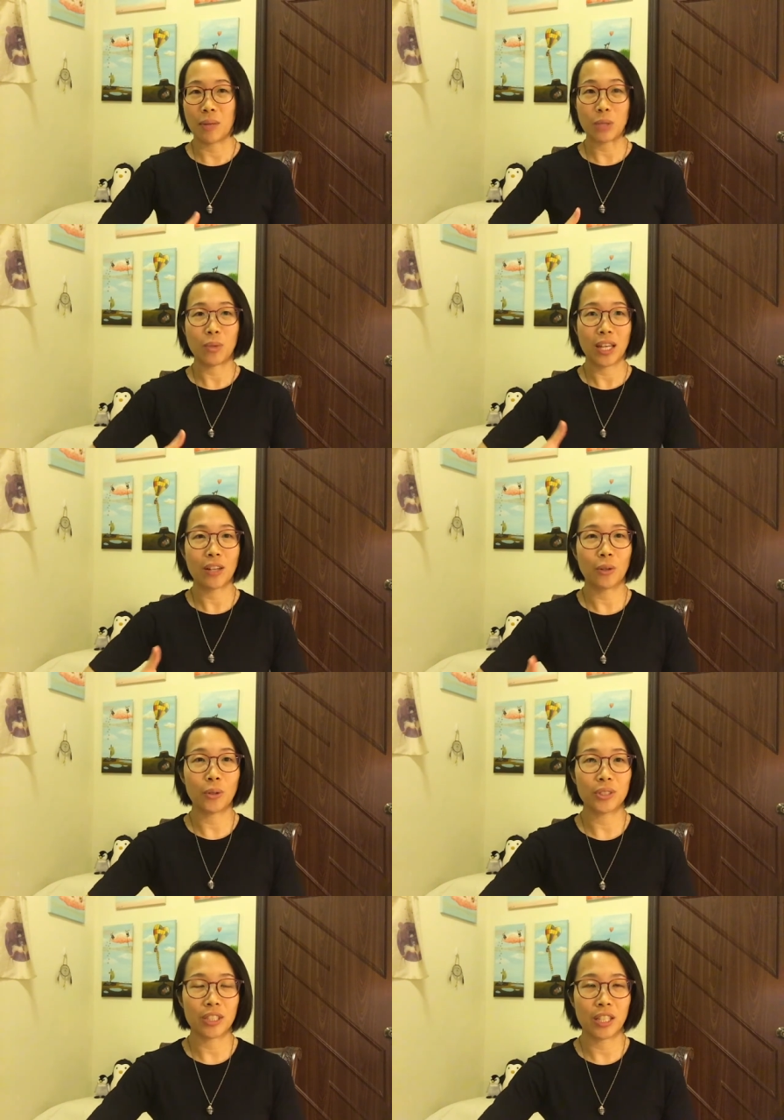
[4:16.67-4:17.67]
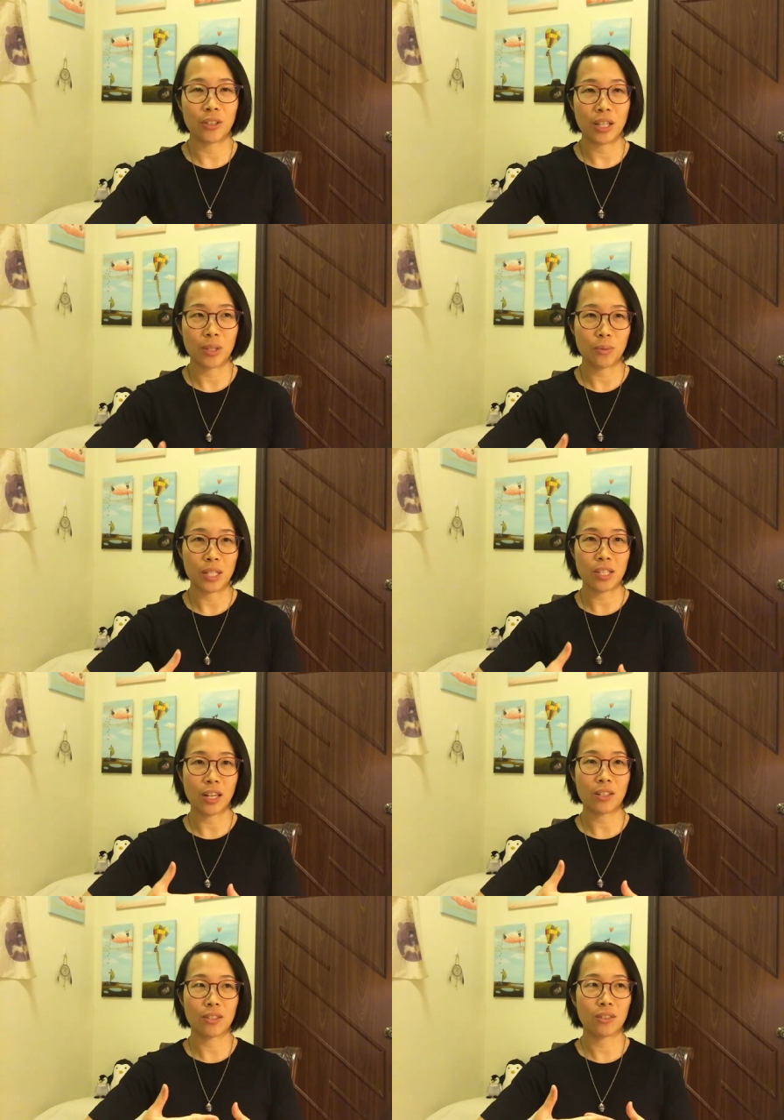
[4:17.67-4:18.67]
as we get older and as we
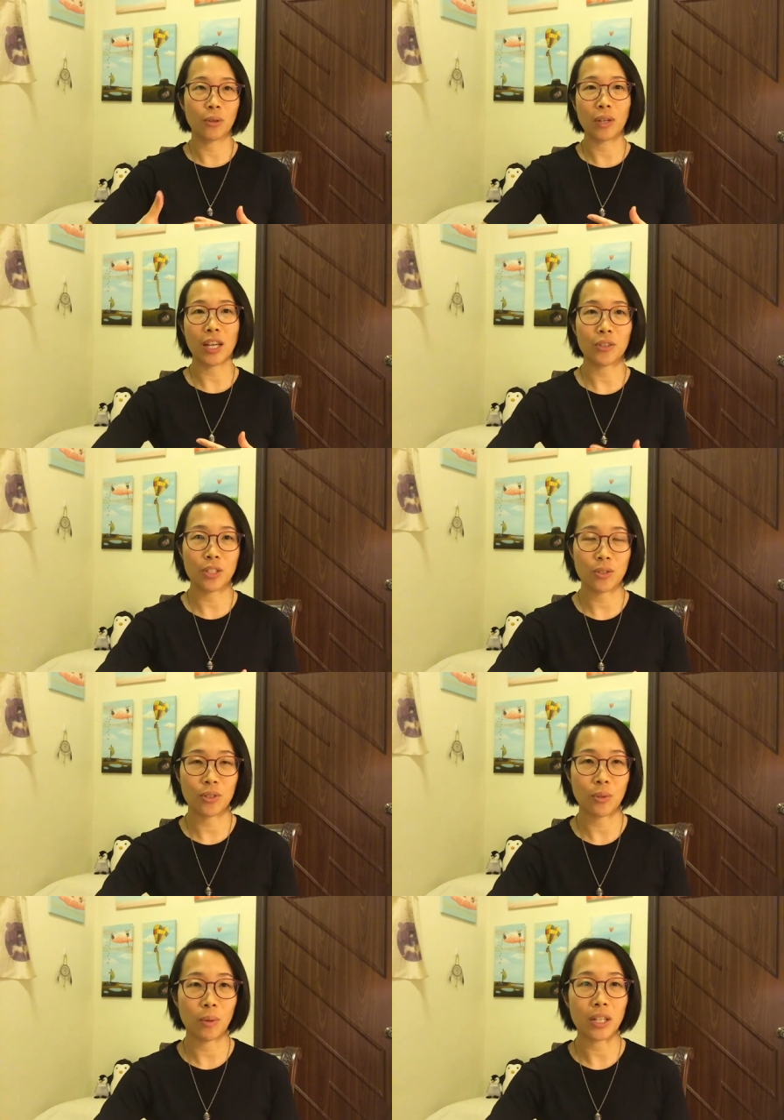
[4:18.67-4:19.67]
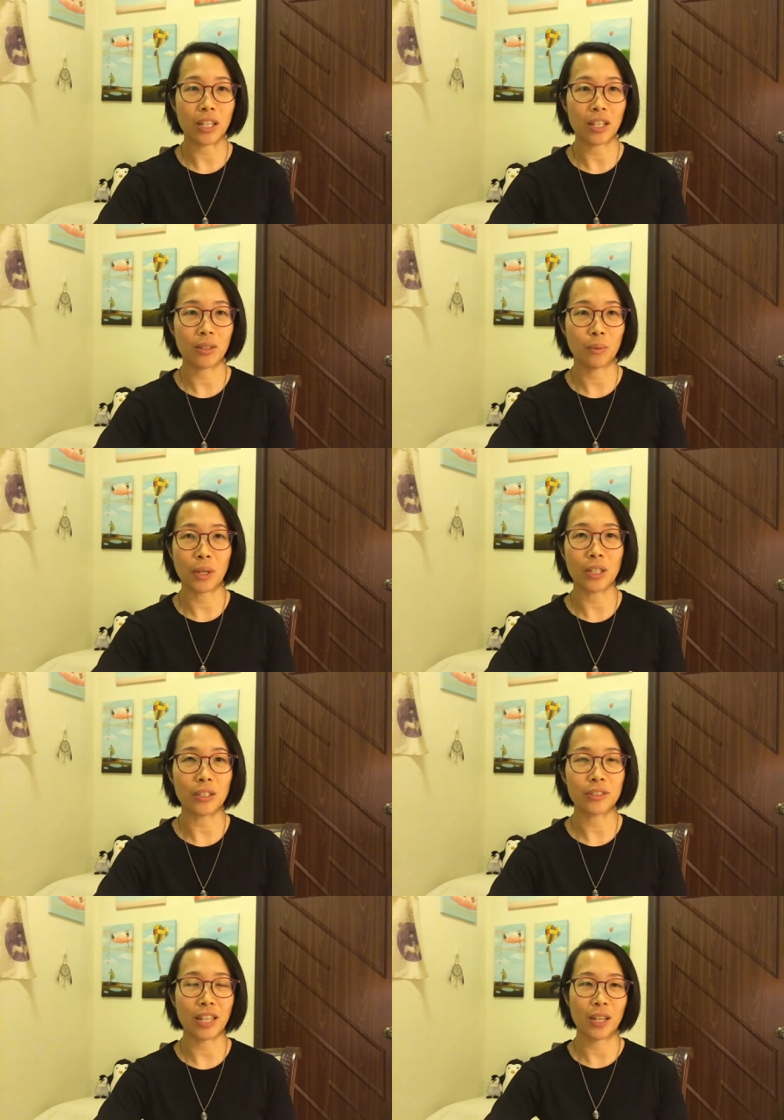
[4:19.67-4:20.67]
start going out into the working
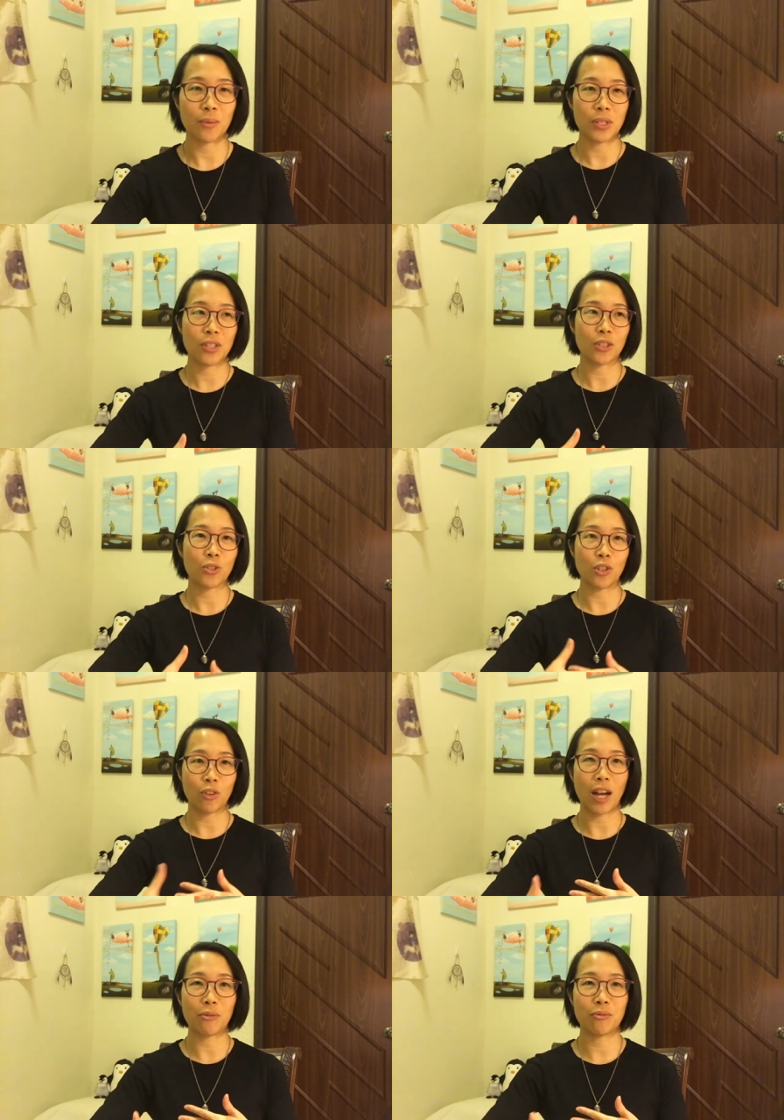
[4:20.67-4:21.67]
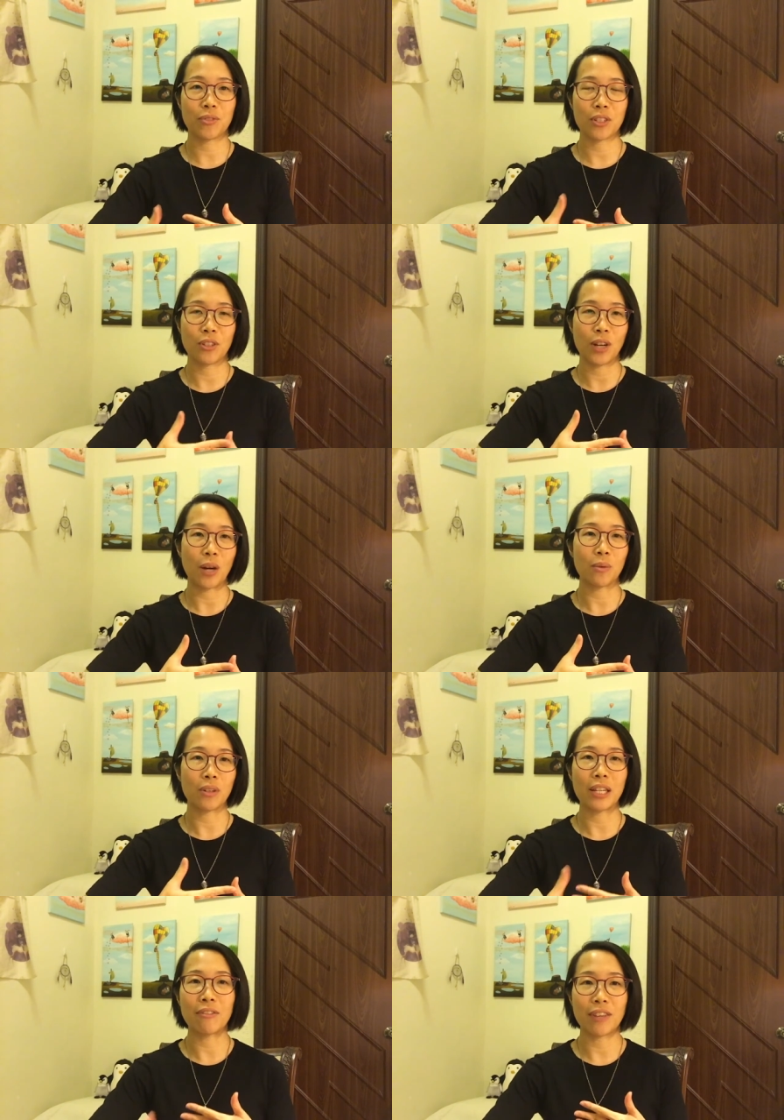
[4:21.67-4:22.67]
world and we start to craft you know our
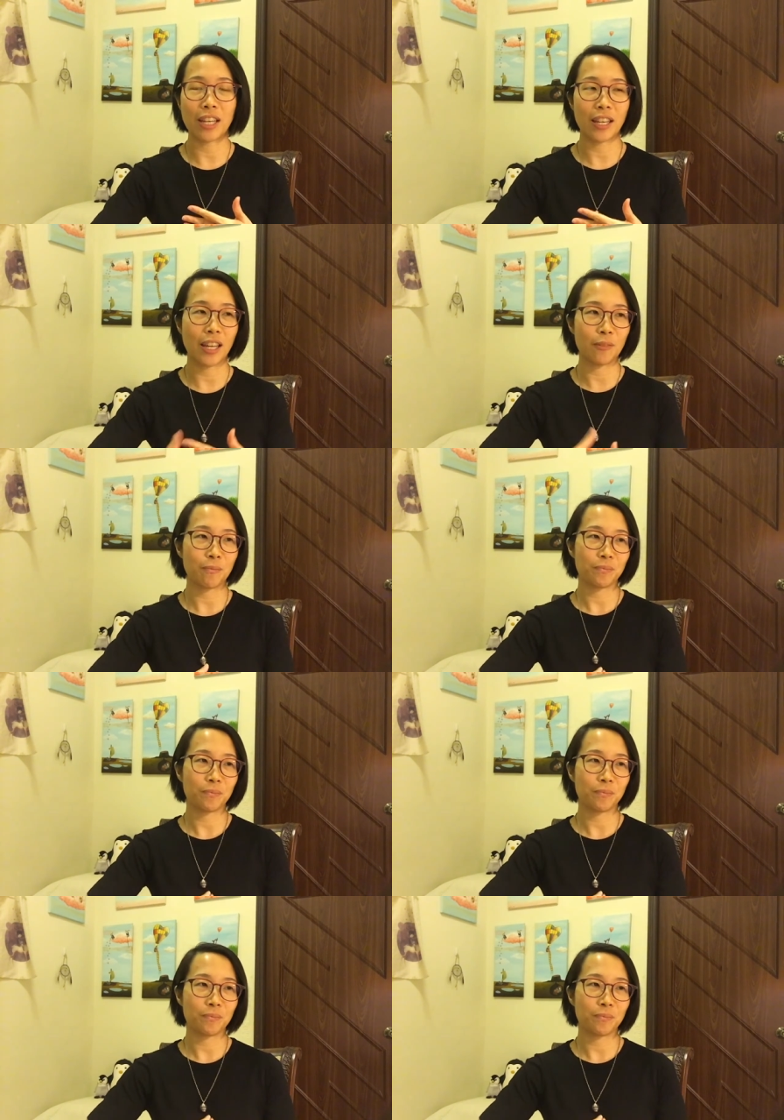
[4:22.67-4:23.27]
living and